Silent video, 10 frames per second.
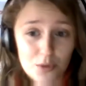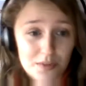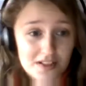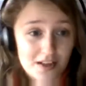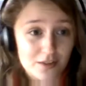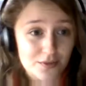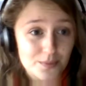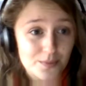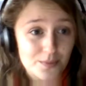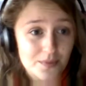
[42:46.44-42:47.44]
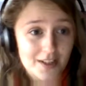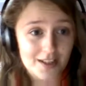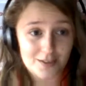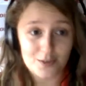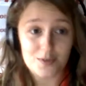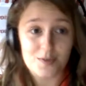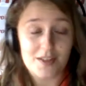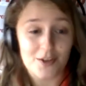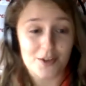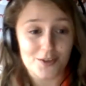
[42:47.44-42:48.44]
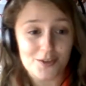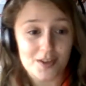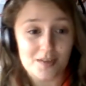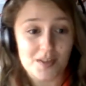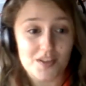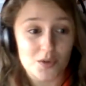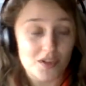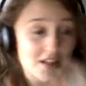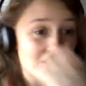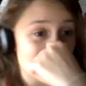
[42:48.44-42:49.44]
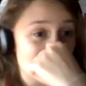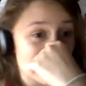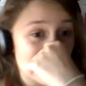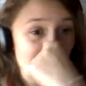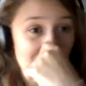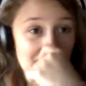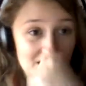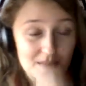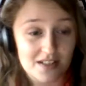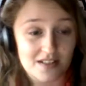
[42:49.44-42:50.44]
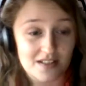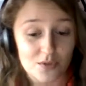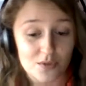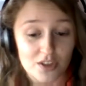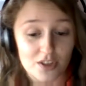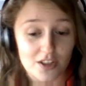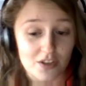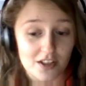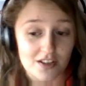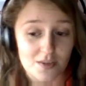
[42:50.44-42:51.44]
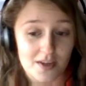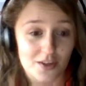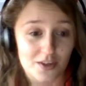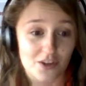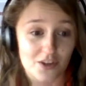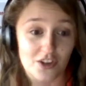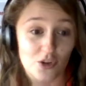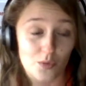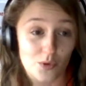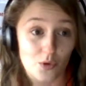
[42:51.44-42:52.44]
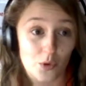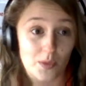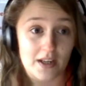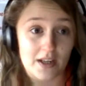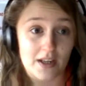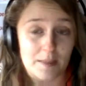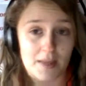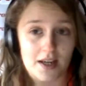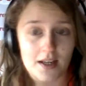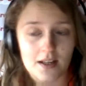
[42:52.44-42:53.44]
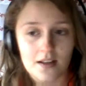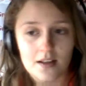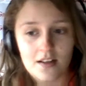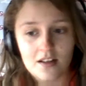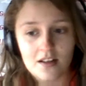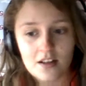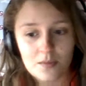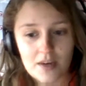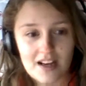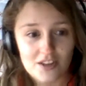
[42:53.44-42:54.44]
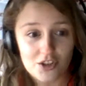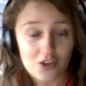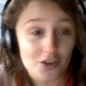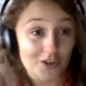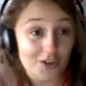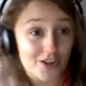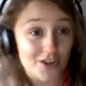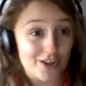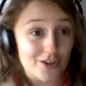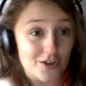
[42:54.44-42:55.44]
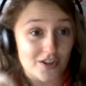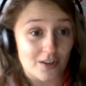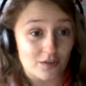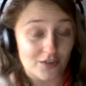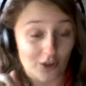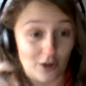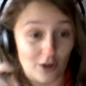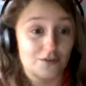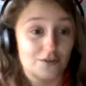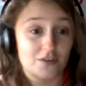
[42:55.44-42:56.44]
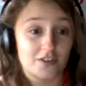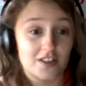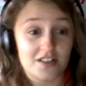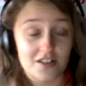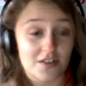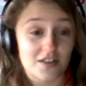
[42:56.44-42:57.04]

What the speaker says: myself. And I'd always be on, so I'd be so scared to sneak away because my seat was really creaky as well, so they would know when I came back. But iTutor, you can turn yourself off until the